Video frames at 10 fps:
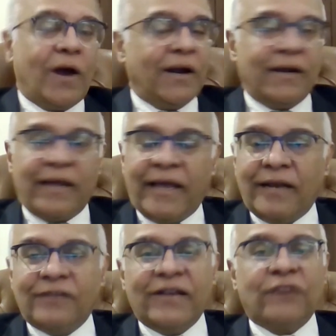but
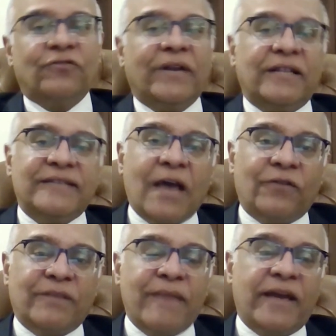across the world,
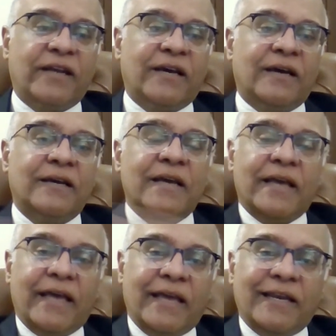in Central and
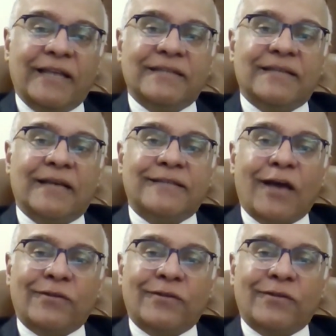South America,